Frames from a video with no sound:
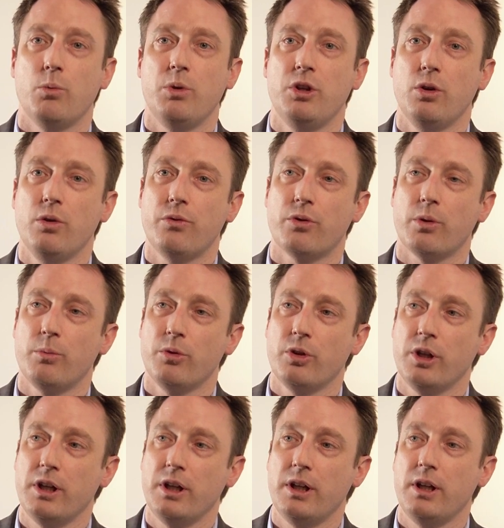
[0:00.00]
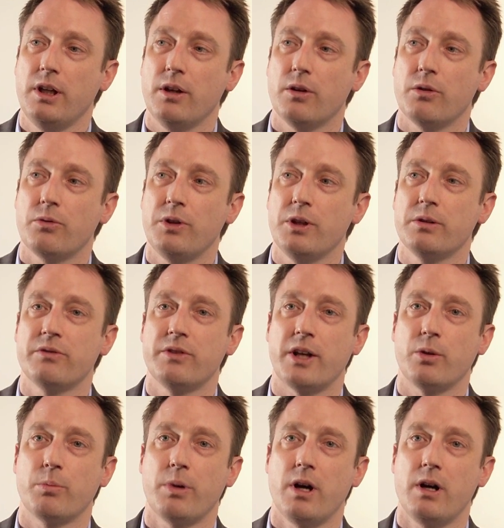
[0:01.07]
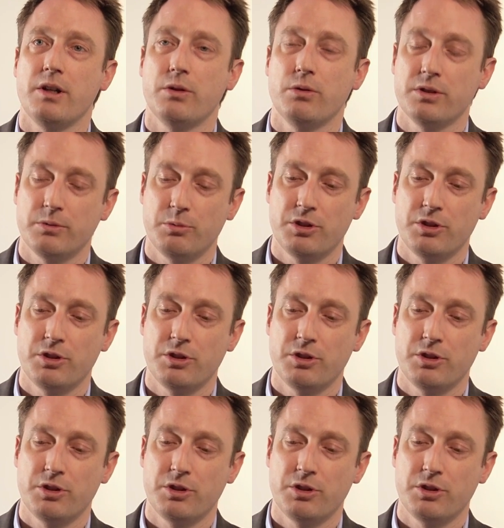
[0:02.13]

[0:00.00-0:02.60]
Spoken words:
We know from the field of nanoparticles,